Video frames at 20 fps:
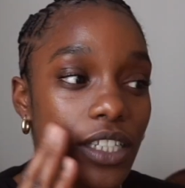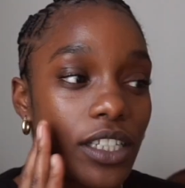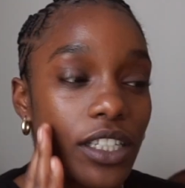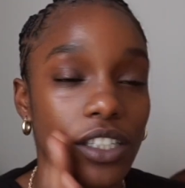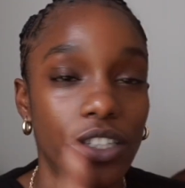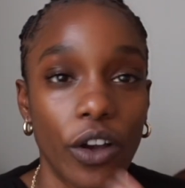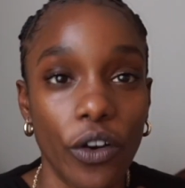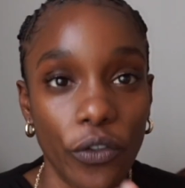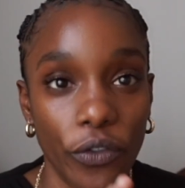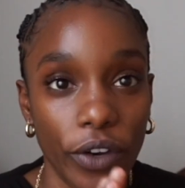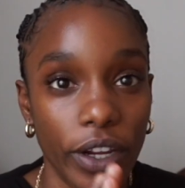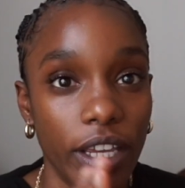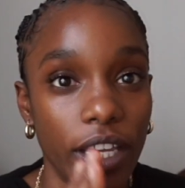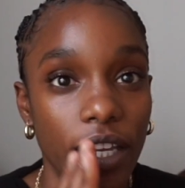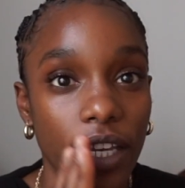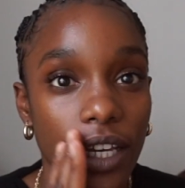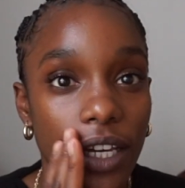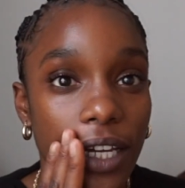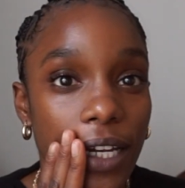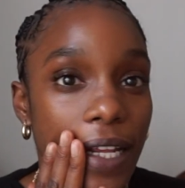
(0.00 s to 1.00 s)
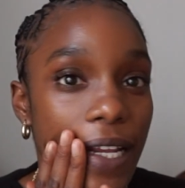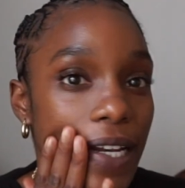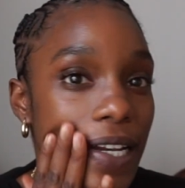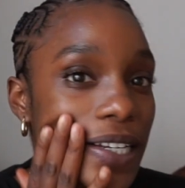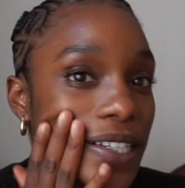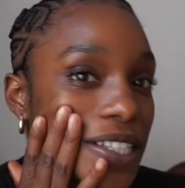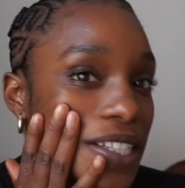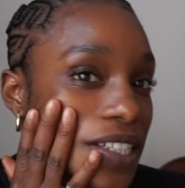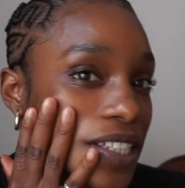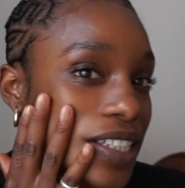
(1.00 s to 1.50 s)
just so freaking good.
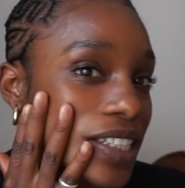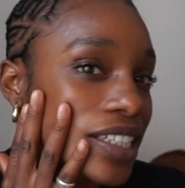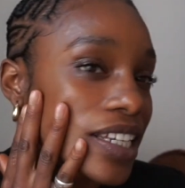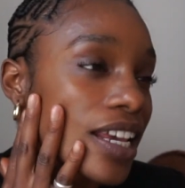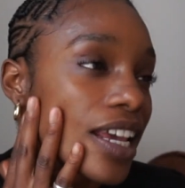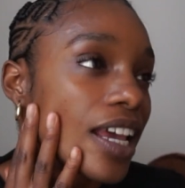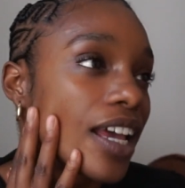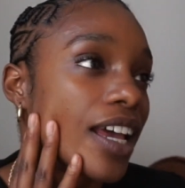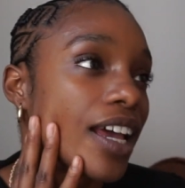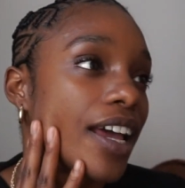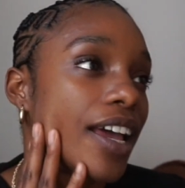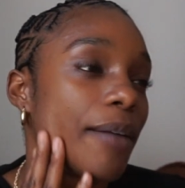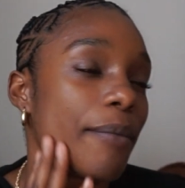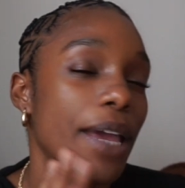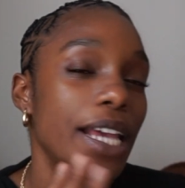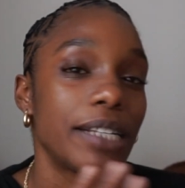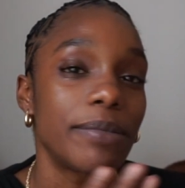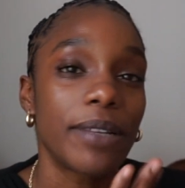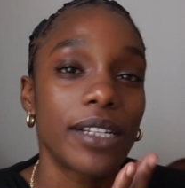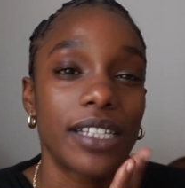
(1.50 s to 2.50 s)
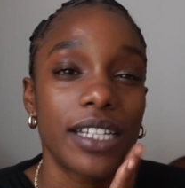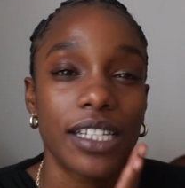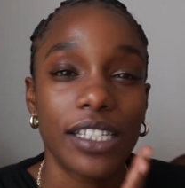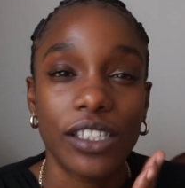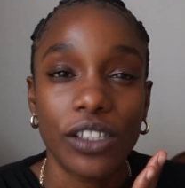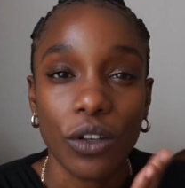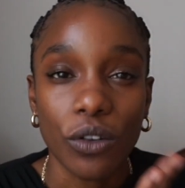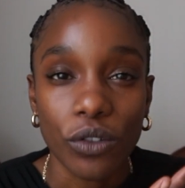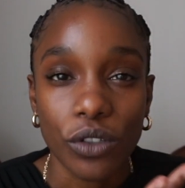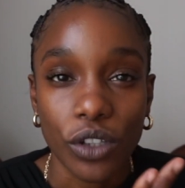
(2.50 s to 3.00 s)
It just makes my skin
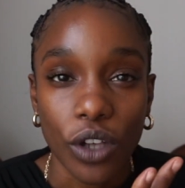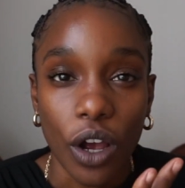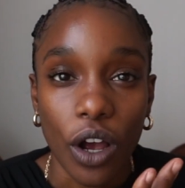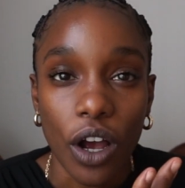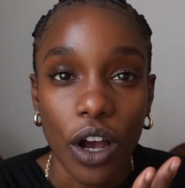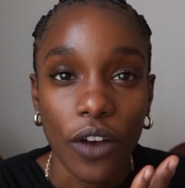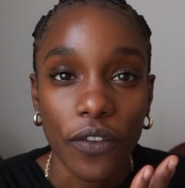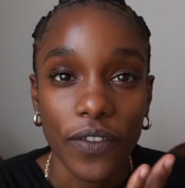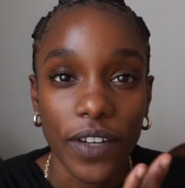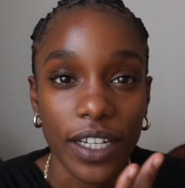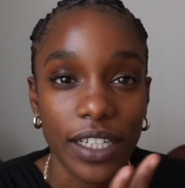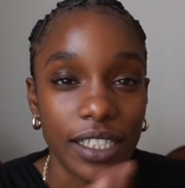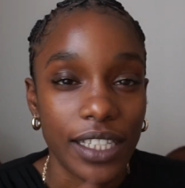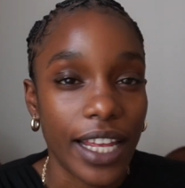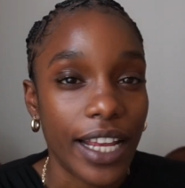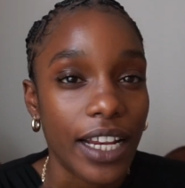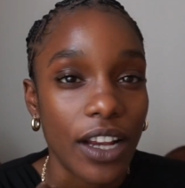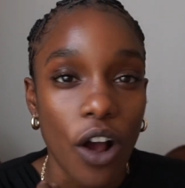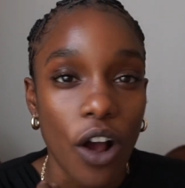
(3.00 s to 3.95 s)
so soft and it's like